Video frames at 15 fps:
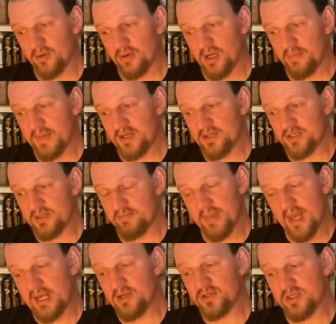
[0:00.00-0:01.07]
I
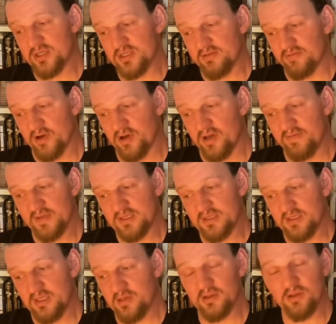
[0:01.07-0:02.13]
managed to survive
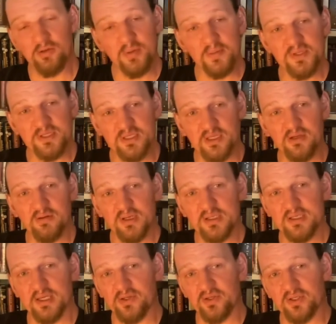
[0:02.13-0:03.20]
is, a little bit
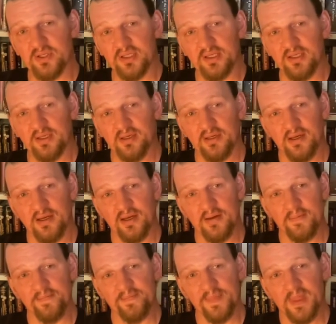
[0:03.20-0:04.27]
mysterious, actually.
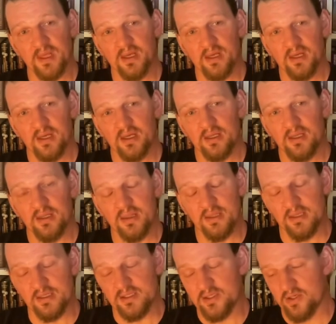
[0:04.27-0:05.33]

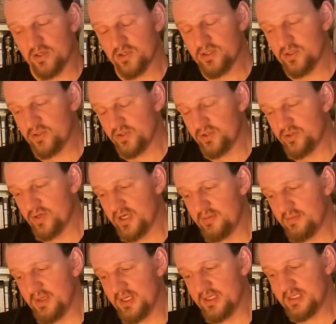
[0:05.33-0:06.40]
The surgeon who
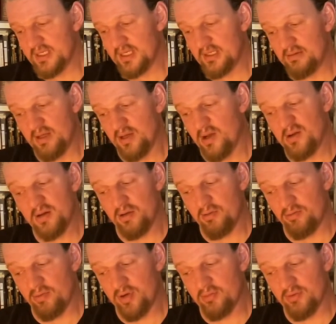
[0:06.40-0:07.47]
treated me said the only
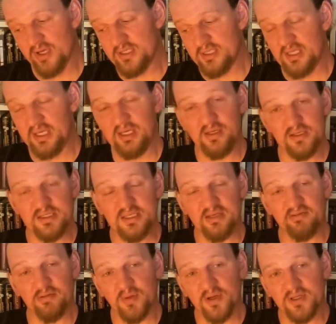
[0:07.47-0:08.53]
real reason he could see
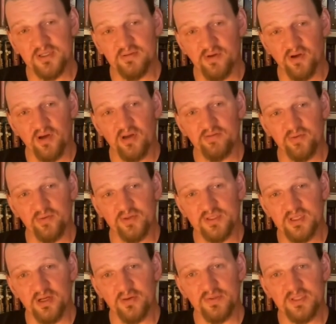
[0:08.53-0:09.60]
for my survival
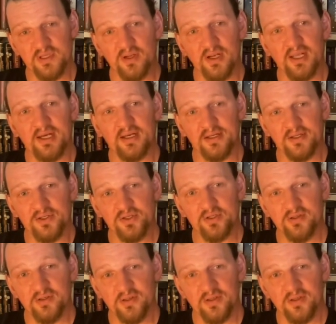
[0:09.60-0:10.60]
was that I was so large